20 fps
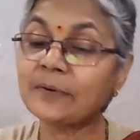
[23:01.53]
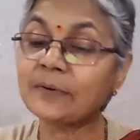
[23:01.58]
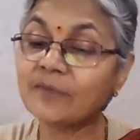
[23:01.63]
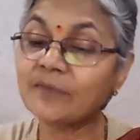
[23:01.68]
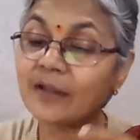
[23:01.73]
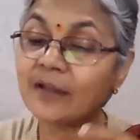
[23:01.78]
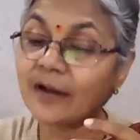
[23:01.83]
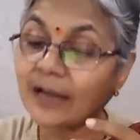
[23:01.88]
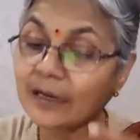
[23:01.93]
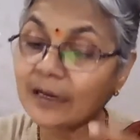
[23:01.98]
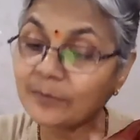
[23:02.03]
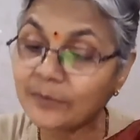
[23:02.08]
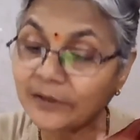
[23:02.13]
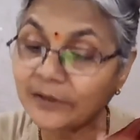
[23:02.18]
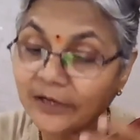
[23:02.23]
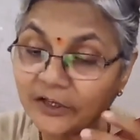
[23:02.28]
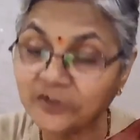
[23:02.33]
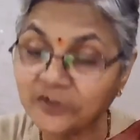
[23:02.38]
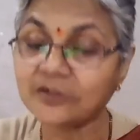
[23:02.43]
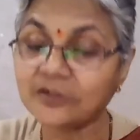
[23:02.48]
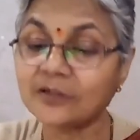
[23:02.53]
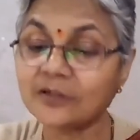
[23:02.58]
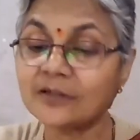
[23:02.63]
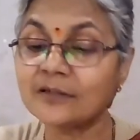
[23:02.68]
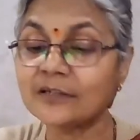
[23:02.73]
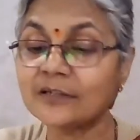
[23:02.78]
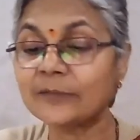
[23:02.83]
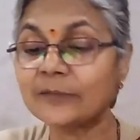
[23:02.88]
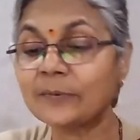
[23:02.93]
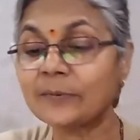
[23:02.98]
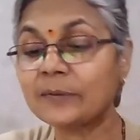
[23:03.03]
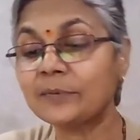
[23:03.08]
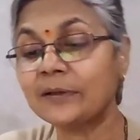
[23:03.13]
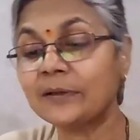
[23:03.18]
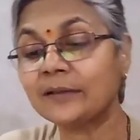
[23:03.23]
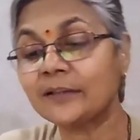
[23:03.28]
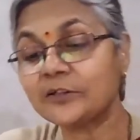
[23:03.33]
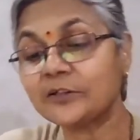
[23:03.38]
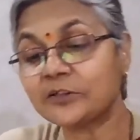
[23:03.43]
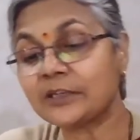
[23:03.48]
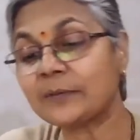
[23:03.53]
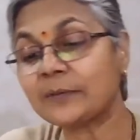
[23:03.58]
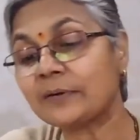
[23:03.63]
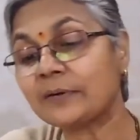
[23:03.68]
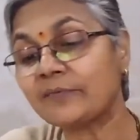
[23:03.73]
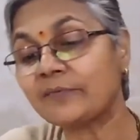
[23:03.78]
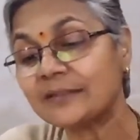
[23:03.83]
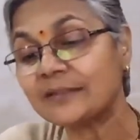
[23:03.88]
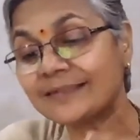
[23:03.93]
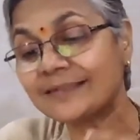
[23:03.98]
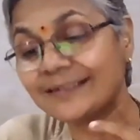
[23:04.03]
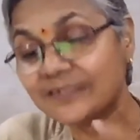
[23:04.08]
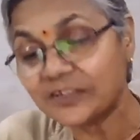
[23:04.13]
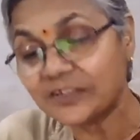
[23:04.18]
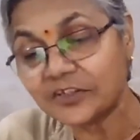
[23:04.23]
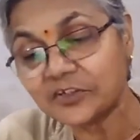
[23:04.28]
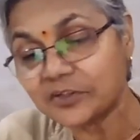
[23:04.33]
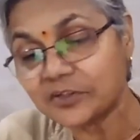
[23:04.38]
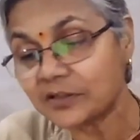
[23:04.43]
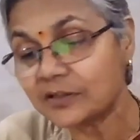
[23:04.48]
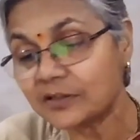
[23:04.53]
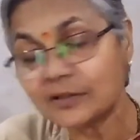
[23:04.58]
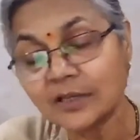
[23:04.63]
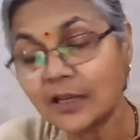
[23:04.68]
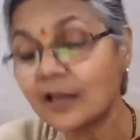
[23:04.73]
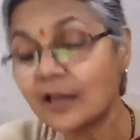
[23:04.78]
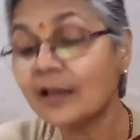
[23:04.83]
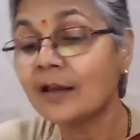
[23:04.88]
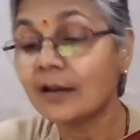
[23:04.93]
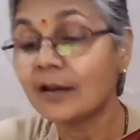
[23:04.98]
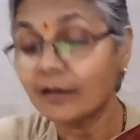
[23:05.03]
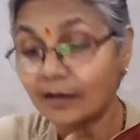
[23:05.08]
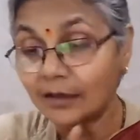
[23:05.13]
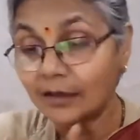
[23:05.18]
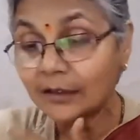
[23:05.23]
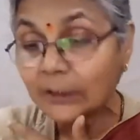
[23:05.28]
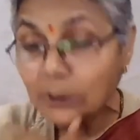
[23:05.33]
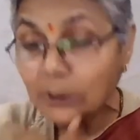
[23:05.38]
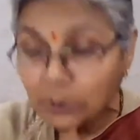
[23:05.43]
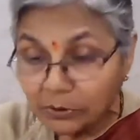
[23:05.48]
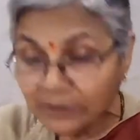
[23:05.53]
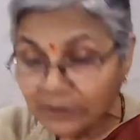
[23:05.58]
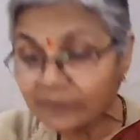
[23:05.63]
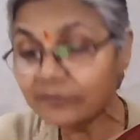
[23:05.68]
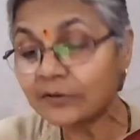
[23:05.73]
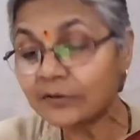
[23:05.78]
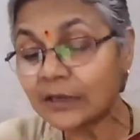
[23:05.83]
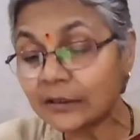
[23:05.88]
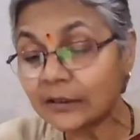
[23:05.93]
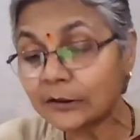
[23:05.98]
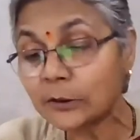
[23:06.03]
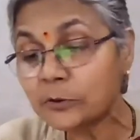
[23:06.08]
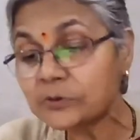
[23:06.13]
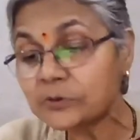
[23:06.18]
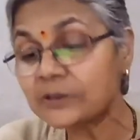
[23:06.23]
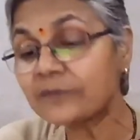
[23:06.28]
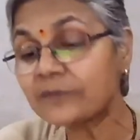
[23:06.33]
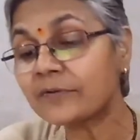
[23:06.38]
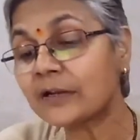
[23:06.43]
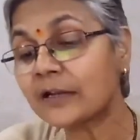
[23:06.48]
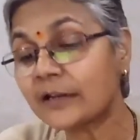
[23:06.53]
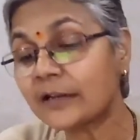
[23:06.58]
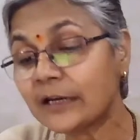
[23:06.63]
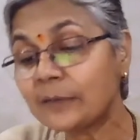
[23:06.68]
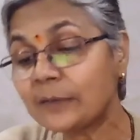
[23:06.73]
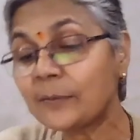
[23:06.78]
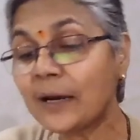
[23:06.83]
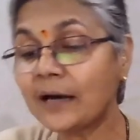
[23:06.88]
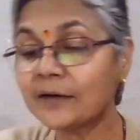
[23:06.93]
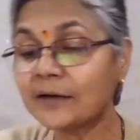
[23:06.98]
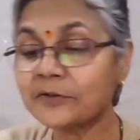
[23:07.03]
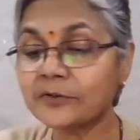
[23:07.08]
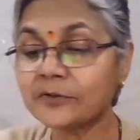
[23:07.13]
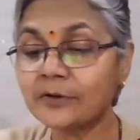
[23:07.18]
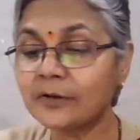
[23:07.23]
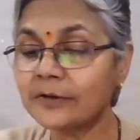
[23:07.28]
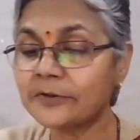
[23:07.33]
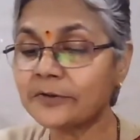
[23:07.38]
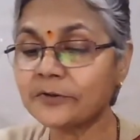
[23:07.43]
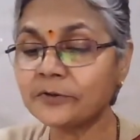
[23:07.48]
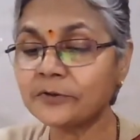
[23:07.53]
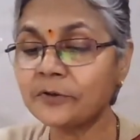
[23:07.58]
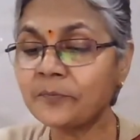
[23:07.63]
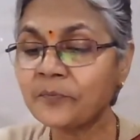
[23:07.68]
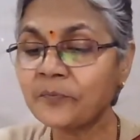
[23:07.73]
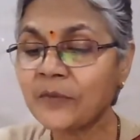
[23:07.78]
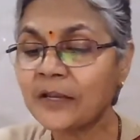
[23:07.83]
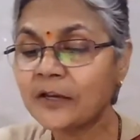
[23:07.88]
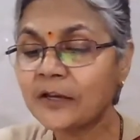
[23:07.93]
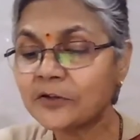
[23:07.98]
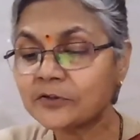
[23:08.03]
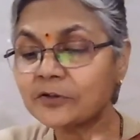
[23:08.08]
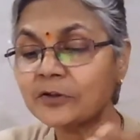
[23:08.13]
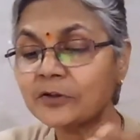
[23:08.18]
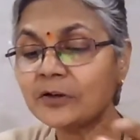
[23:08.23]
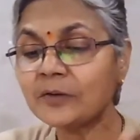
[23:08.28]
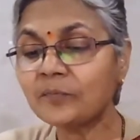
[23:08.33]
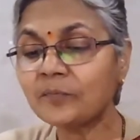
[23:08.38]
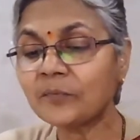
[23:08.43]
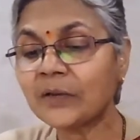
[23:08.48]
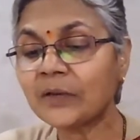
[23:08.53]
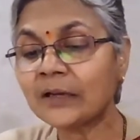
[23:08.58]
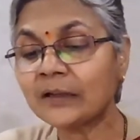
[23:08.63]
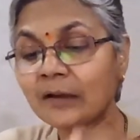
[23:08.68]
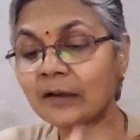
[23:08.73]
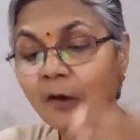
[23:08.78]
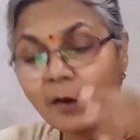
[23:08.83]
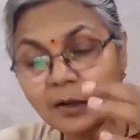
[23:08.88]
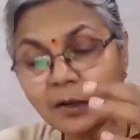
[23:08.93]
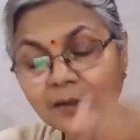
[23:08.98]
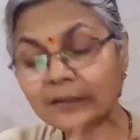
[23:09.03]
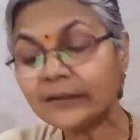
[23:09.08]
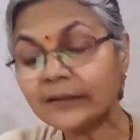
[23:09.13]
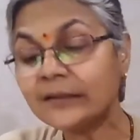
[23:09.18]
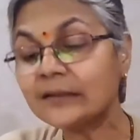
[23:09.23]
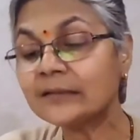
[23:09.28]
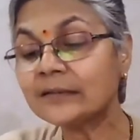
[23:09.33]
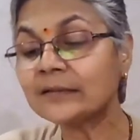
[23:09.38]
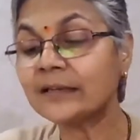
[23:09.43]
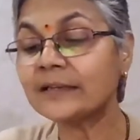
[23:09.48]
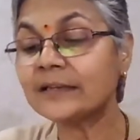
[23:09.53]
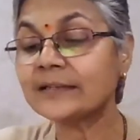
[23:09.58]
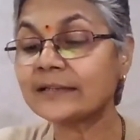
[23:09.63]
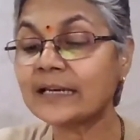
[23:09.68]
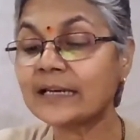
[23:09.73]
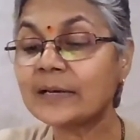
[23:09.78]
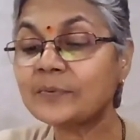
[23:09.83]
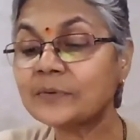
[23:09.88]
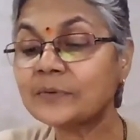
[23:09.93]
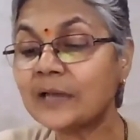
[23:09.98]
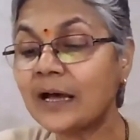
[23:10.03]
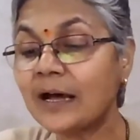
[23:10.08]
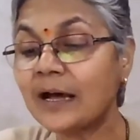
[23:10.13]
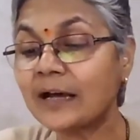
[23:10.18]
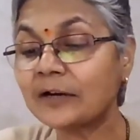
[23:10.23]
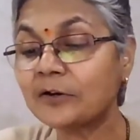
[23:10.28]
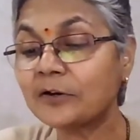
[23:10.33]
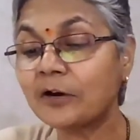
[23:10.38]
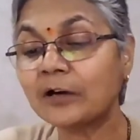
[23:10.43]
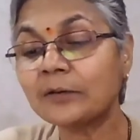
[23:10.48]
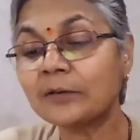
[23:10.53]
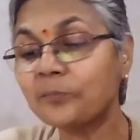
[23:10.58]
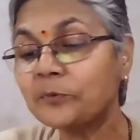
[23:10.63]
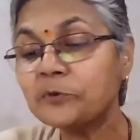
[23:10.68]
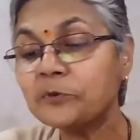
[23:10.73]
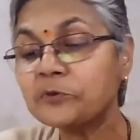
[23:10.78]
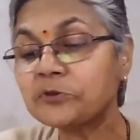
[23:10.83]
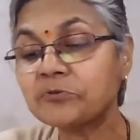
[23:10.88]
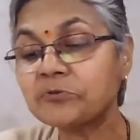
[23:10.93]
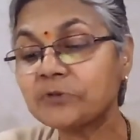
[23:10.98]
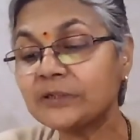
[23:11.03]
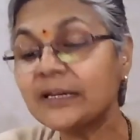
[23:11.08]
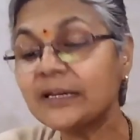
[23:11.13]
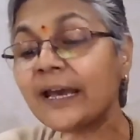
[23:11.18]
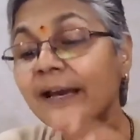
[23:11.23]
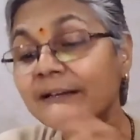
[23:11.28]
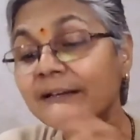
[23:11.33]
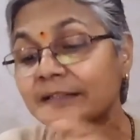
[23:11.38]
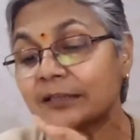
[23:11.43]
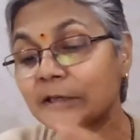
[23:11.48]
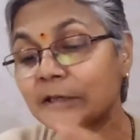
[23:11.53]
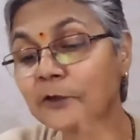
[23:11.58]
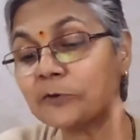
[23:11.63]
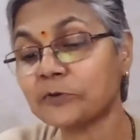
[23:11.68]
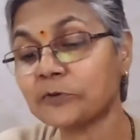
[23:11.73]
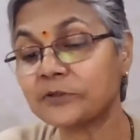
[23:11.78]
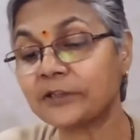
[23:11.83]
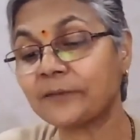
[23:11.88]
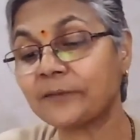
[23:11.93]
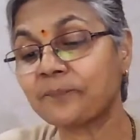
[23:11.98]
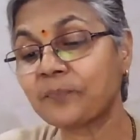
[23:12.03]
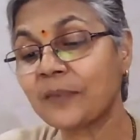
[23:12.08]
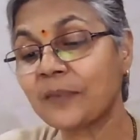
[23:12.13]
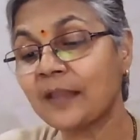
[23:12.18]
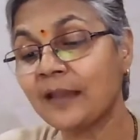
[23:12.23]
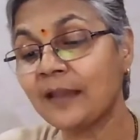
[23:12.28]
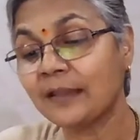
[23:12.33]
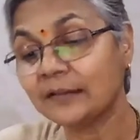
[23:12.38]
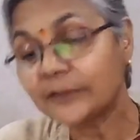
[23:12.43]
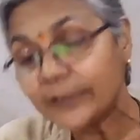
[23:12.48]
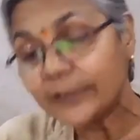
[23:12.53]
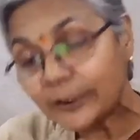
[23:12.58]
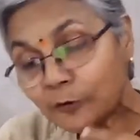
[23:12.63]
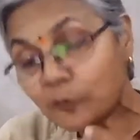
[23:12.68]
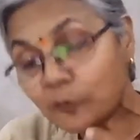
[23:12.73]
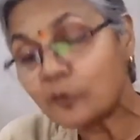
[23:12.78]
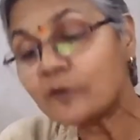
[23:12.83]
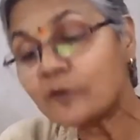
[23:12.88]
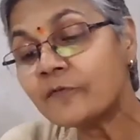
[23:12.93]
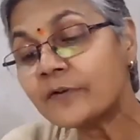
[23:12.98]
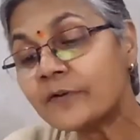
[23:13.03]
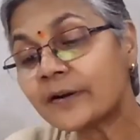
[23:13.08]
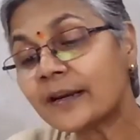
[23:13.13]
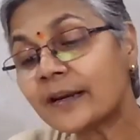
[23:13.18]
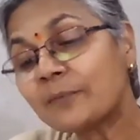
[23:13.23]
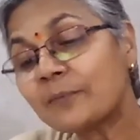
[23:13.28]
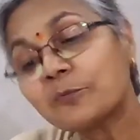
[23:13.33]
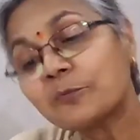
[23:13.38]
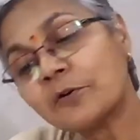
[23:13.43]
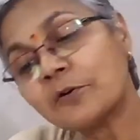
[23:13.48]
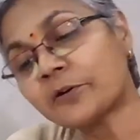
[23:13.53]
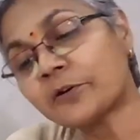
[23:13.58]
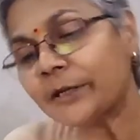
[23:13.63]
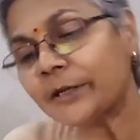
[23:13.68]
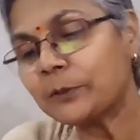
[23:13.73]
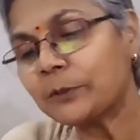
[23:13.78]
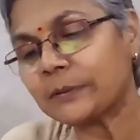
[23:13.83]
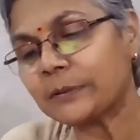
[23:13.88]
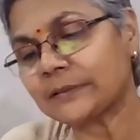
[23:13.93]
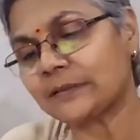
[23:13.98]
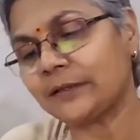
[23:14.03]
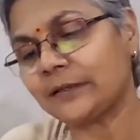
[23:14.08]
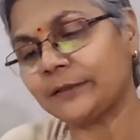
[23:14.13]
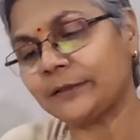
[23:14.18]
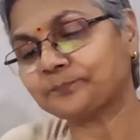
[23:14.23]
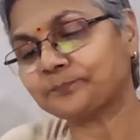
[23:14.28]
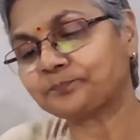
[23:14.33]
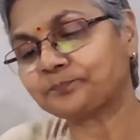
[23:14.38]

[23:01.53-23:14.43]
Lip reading: of the recommendations, it may be in the shape of the suggestions, conclusive remarks also. So all these steps are not mutually exclusive, they overlap continuously,